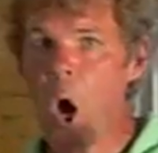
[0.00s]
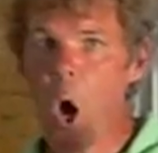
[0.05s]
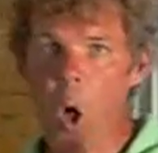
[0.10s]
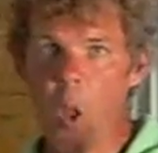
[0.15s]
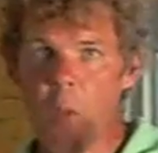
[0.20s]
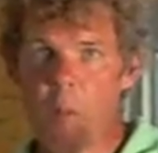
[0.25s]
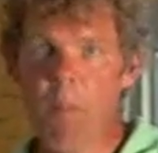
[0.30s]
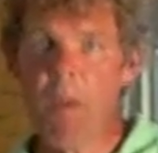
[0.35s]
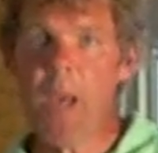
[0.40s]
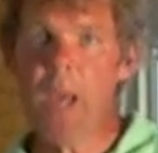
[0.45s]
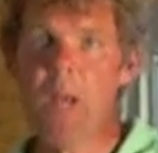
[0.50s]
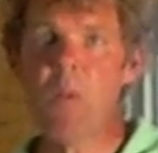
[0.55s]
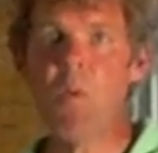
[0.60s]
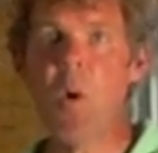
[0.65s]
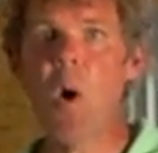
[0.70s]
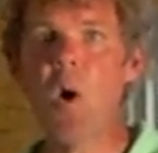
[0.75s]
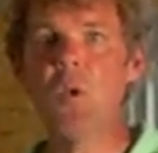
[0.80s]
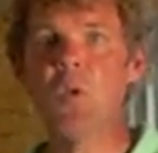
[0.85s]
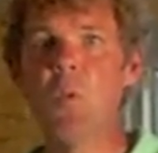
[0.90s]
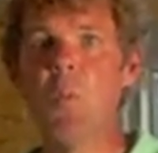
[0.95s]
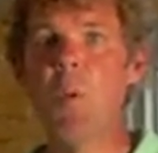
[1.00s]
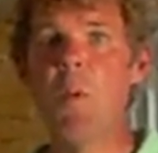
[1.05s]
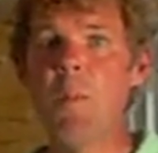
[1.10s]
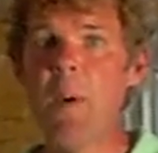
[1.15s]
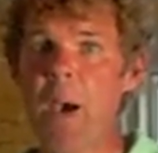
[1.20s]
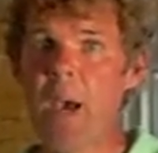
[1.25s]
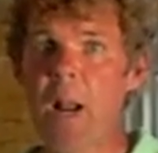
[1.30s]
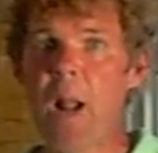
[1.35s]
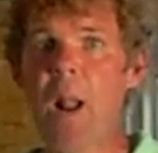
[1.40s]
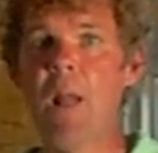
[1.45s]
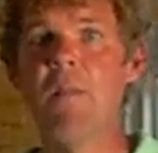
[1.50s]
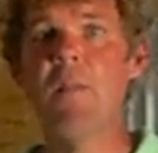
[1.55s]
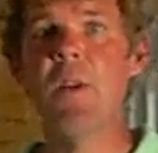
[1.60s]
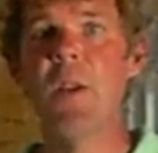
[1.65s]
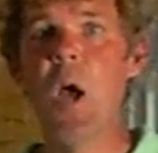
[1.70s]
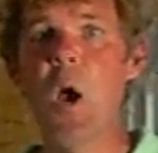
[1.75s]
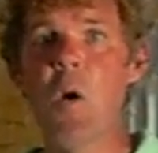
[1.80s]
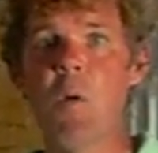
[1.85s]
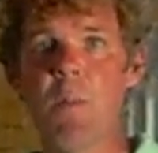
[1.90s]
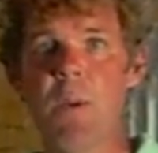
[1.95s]
All the main walls will be made out of
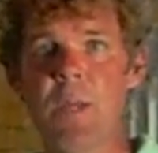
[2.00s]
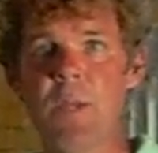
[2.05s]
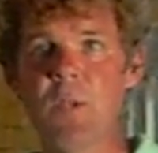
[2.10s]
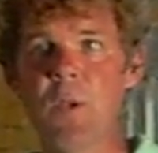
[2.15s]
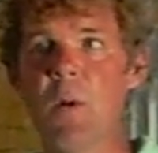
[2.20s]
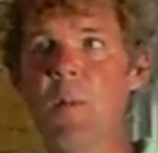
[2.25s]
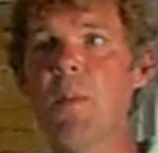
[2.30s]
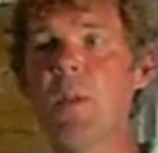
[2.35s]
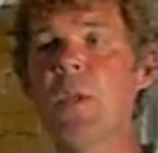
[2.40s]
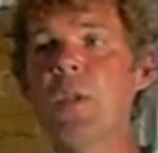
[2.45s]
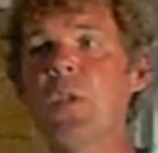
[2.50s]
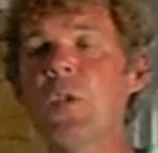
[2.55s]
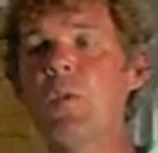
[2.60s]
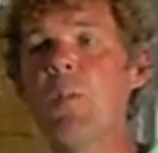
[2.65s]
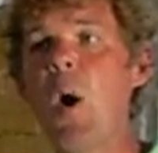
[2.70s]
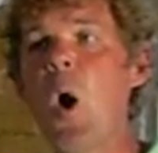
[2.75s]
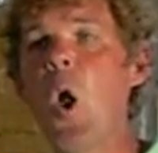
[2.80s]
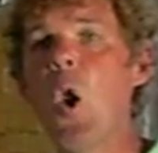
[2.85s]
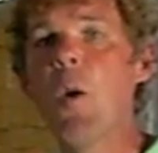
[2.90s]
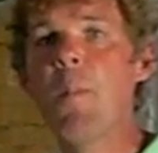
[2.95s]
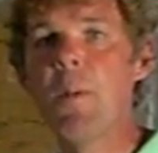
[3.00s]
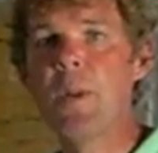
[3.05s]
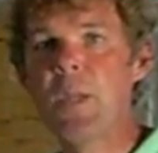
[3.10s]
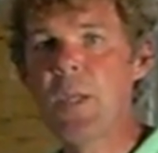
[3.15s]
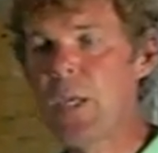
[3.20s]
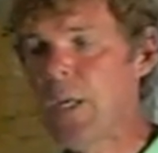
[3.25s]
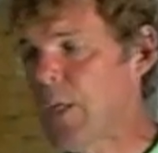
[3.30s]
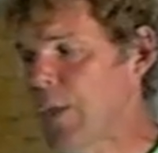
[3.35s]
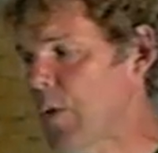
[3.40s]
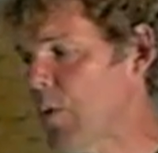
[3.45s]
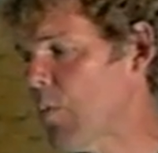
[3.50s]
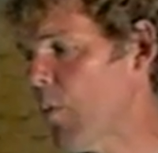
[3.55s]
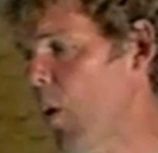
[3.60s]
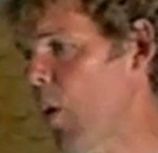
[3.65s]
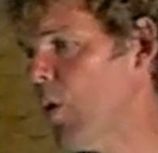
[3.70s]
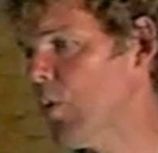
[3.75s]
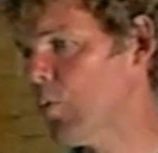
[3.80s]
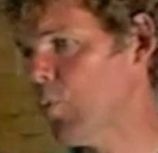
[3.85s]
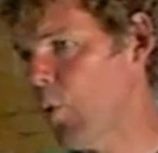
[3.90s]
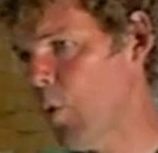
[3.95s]
adobe. Some of the smaller partition
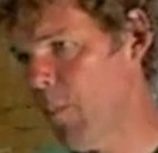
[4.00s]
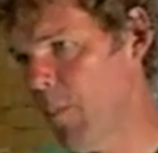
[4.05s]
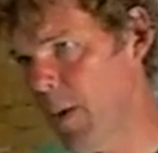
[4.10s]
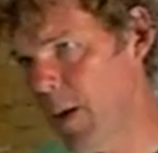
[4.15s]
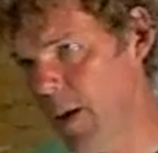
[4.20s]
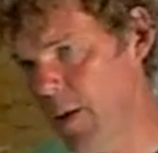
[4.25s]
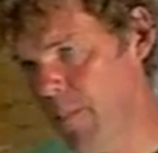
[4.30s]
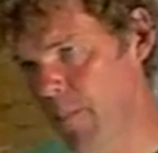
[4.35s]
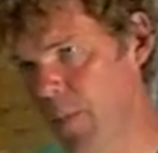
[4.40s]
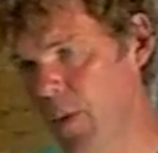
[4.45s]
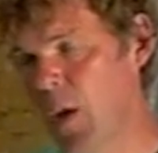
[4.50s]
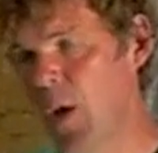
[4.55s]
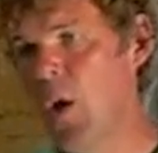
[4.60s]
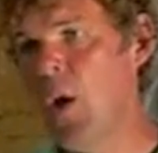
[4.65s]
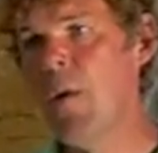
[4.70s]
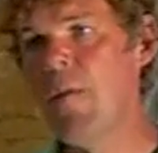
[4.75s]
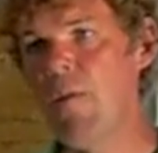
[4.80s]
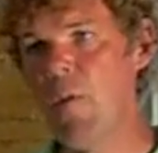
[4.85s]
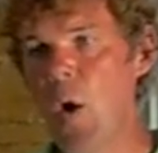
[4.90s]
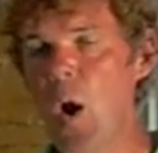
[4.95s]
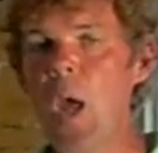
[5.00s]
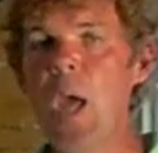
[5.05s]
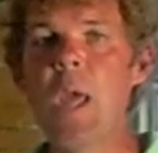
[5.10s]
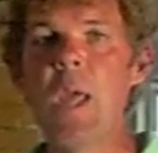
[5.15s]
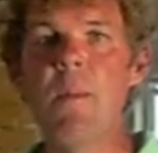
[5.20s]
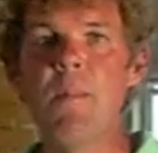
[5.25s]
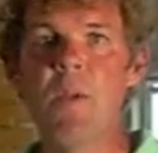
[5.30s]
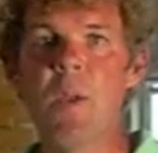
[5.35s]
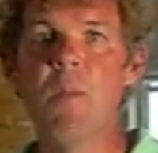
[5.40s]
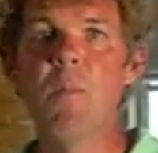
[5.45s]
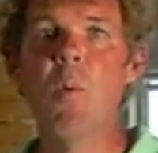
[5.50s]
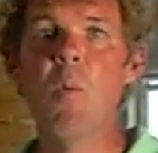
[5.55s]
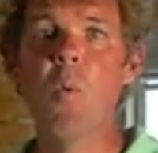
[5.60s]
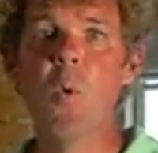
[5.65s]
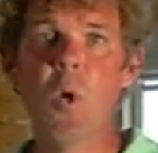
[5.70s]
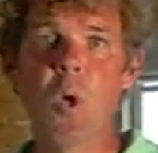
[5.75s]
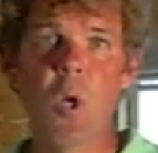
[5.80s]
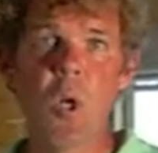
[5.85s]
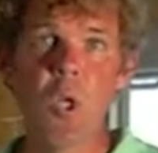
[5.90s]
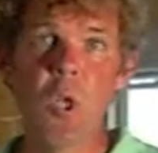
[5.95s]
walls will be framed, but
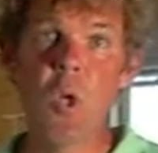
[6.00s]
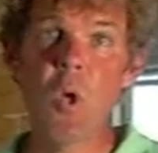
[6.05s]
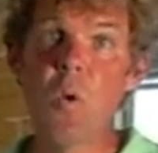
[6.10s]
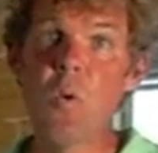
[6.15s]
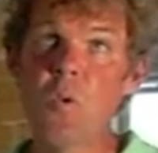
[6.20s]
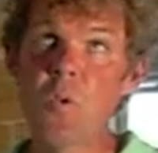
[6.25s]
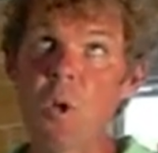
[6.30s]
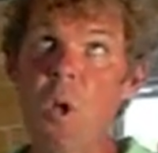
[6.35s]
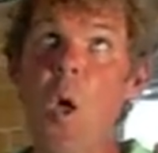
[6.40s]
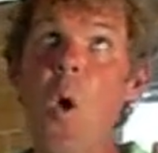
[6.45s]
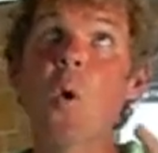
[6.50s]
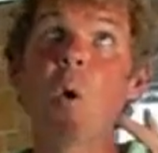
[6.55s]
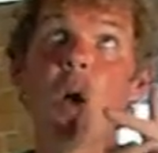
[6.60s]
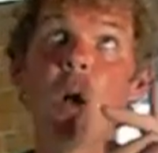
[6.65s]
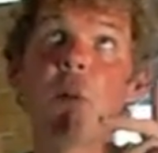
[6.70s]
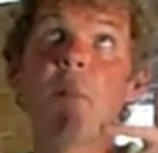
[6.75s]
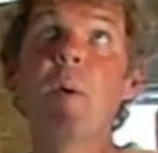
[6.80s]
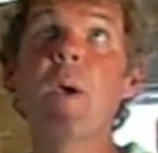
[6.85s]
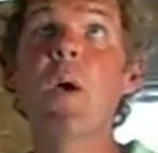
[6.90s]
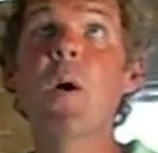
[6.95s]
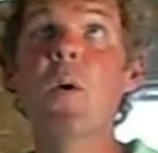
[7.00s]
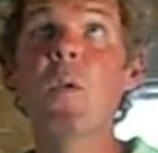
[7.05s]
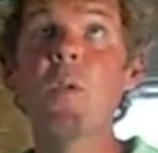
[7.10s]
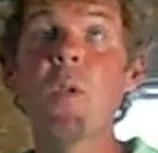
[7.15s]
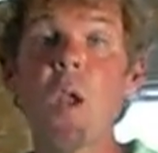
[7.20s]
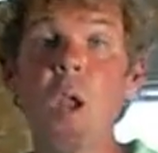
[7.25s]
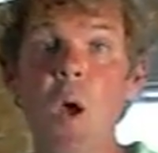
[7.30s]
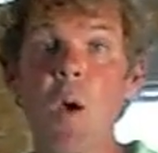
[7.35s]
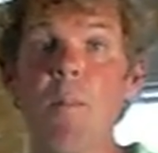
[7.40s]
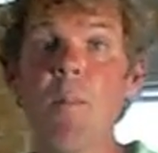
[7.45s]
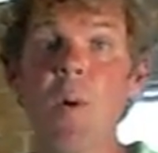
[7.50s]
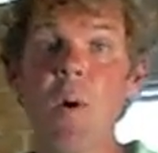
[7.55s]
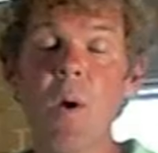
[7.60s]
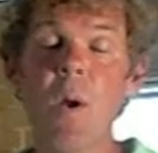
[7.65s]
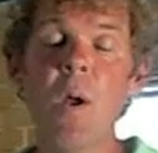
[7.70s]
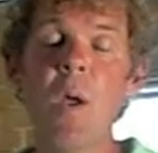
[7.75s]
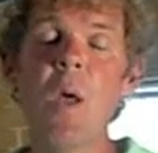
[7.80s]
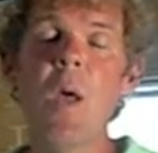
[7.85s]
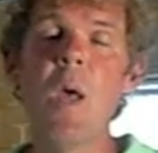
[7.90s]
we're going to use locally milled lumber.